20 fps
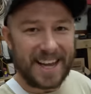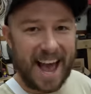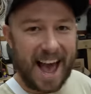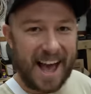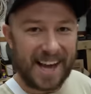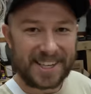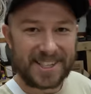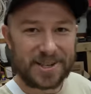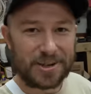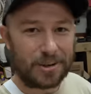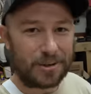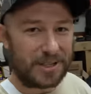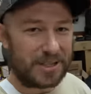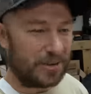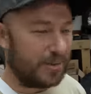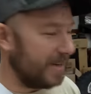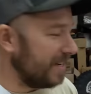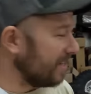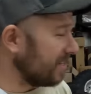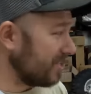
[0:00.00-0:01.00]
the axle
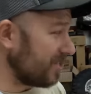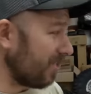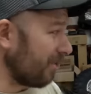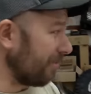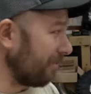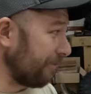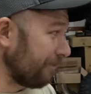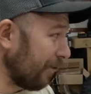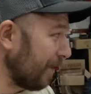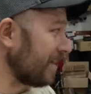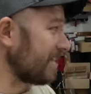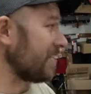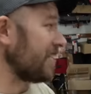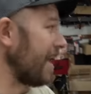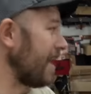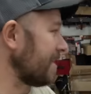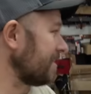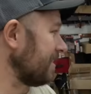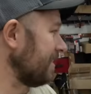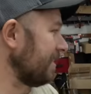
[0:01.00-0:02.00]
so we can start flex
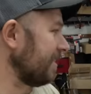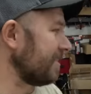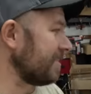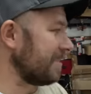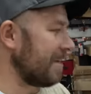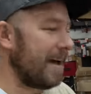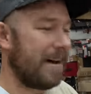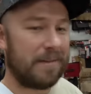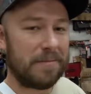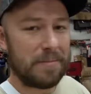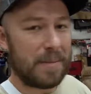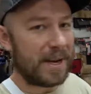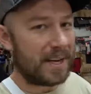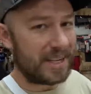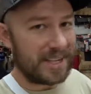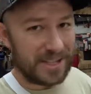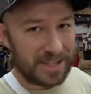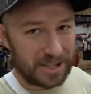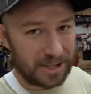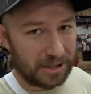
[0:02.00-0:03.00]
testing this out and
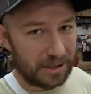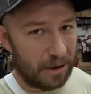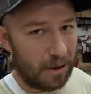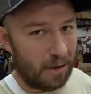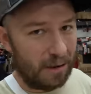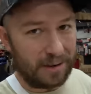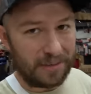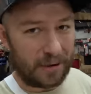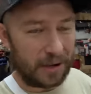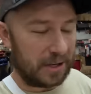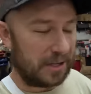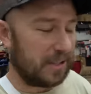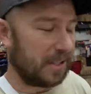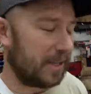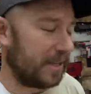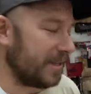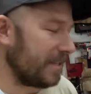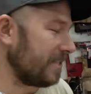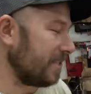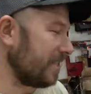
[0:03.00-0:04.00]
making sure all of our
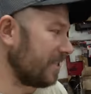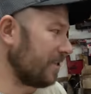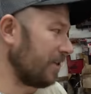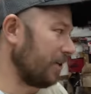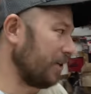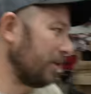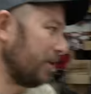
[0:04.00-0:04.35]
clearances are